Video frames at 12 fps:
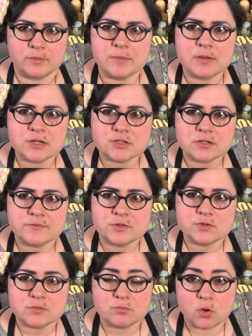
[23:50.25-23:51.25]
Maybe I should have
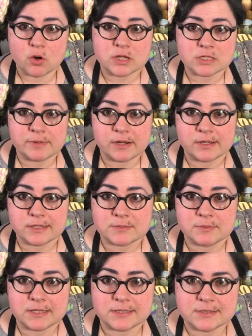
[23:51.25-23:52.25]
used more asparagus
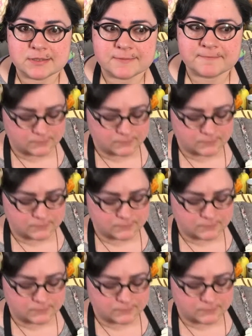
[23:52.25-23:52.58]
butts.